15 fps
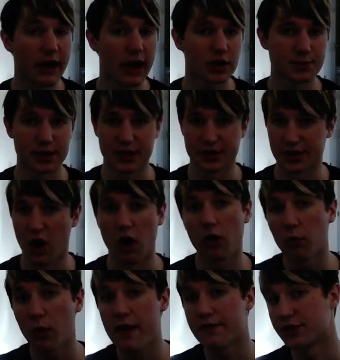because our
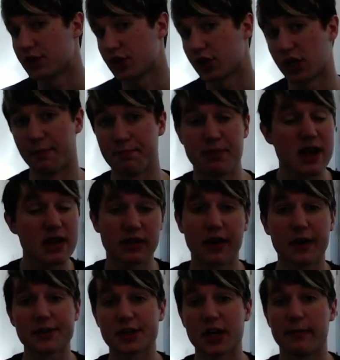wave is just going to beat theirs
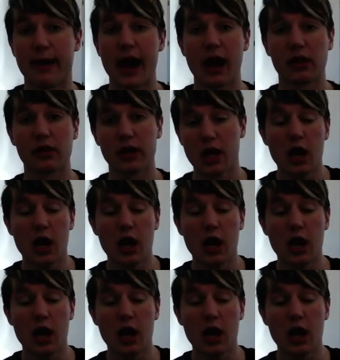automatically.